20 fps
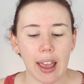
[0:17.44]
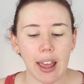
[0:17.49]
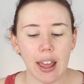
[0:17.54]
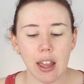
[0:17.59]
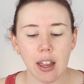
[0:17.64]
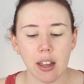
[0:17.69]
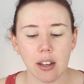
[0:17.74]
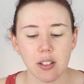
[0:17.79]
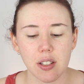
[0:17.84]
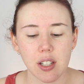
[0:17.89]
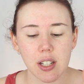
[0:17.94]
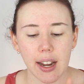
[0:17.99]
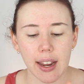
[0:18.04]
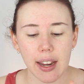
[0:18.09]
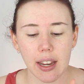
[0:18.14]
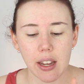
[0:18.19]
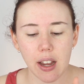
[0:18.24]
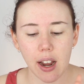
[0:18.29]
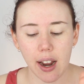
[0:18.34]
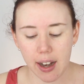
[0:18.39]
And
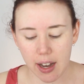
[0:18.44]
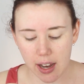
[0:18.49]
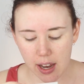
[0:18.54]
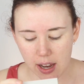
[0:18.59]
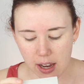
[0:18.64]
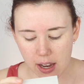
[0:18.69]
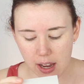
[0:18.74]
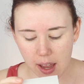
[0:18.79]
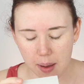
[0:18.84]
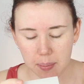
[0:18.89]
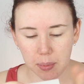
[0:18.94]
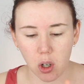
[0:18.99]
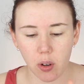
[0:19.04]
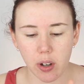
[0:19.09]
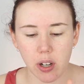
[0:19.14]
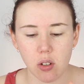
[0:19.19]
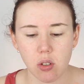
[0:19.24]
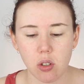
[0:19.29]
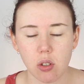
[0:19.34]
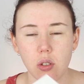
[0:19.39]
today I am
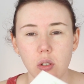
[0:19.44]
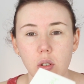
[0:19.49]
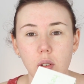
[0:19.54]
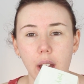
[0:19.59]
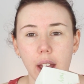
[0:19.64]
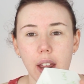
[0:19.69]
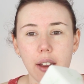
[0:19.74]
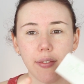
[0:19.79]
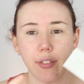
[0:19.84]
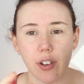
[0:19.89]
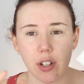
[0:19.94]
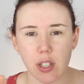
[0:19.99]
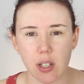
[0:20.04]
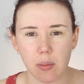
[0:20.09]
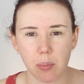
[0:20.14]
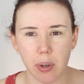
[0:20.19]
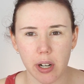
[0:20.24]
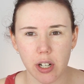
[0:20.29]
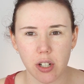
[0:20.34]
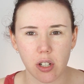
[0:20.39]
going to do a first
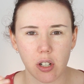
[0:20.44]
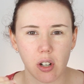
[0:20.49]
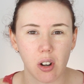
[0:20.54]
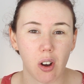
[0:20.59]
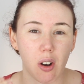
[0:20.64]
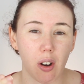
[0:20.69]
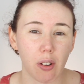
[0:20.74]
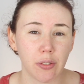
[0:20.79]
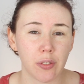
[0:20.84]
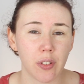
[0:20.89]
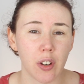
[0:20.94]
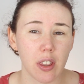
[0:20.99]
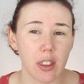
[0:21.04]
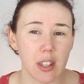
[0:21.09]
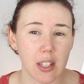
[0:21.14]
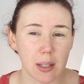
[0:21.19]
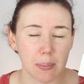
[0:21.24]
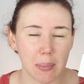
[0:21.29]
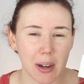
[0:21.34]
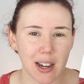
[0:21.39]
impression of
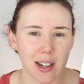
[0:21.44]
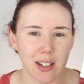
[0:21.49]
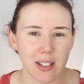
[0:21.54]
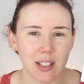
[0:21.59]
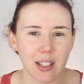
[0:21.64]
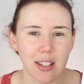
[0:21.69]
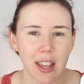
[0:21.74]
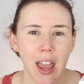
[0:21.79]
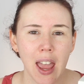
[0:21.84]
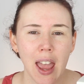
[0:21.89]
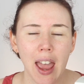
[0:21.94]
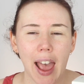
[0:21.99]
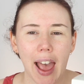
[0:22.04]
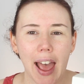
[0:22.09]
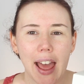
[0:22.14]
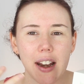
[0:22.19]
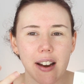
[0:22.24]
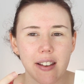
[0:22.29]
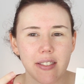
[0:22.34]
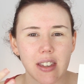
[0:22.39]
this mask.
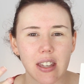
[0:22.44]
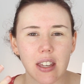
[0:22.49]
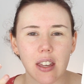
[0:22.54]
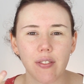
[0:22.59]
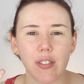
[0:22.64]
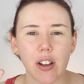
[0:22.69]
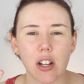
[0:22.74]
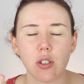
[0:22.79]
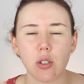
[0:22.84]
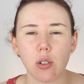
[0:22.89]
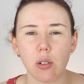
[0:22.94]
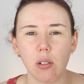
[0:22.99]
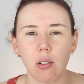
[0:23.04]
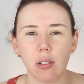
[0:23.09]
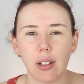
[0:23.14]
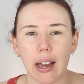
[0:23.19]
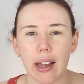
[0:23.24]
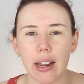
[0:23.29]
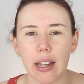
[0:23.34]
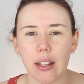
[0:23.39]
And I think if I do
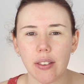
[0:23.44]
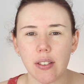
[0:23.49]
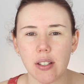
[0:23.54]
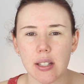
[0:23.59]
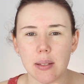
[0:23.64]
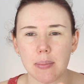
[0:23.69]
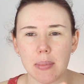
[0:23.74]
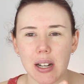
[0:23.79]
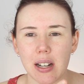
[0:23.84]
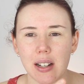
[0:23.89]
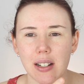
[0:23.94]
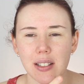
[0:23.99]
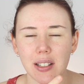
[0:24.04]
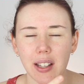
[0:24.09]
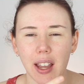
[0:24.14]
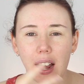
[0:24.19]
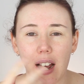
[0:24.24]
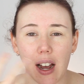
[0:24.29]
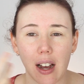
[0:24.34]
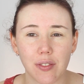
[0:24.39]
like this
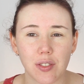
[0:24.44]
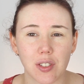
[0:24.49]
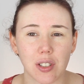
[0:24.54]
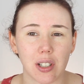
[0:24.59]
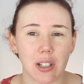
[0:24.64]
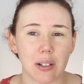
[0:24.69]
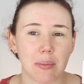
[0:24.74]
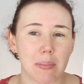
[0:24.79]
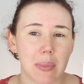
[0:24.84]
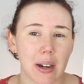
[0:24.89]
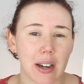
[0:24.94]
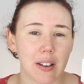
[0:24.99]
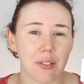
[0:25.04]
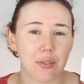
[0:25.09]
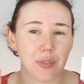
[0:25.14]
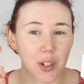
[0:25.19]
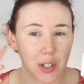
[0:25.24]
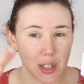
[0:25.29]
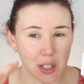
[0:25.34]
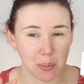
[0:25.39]
mask after my
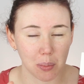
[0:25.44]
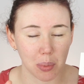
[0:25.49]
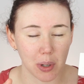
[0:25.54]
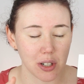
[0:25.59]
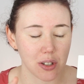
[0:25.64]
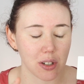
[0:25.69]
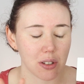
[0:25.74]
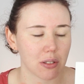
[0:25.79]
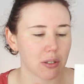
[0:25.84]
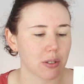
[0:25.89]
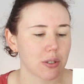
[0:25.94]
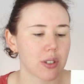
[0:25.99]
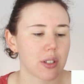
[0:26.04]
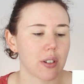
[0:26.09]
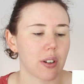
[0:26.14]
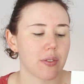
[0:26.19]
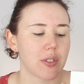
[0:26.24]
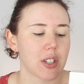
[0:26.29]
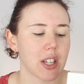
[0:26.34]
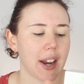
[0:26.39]
first impression thoughts
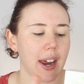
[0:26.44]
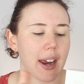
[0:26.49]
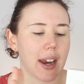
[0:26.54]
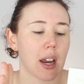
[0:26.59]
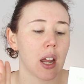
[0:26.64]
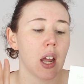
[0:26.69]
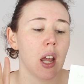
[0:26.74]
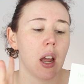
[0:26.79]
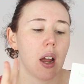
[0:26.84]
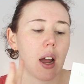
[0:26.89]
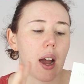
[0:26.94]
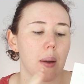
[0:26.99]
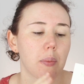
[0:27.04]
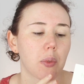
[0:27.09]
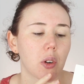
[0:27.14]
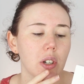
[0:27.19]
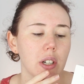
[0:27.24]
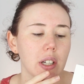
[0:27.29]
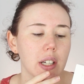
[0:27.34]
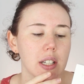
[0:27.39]
of today, I'm
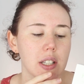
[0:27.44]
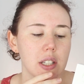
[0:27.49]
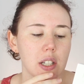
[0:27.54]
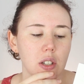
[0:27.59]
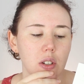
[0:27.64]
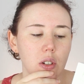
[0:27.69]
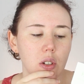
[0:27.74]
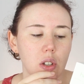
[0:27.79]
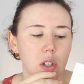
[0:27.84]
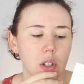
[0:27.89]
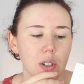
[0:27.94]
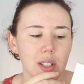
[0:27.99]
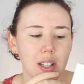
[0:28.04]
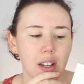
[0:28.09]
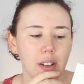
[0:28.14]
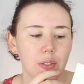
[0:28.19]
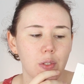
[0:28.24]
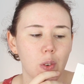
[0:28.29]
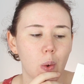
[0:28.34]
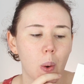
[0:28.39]
going to continue to use
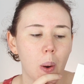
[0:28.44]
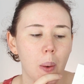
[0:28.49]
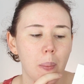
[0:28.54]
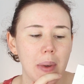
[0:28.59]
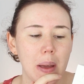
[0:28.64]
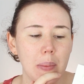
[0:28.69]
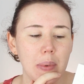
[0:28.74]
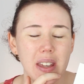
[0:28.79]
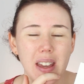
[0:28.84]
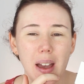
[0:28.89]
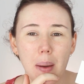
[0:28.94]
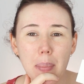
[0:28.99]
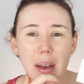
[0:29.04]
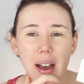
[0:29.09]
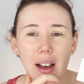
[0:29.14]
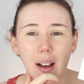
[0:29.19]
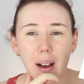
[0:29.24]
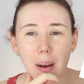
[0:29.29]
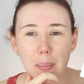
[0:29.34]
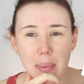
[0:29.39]
it for maybe
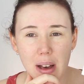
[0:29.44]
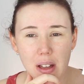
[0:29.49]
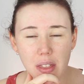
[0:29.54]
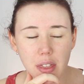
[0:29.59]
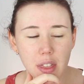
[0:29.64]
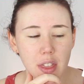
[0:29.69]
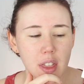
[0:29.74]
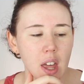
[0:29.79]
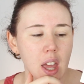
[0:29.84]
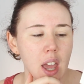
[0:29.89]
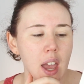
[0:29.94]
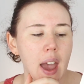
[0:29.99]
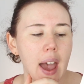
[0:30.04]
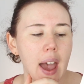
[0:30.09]
about a month.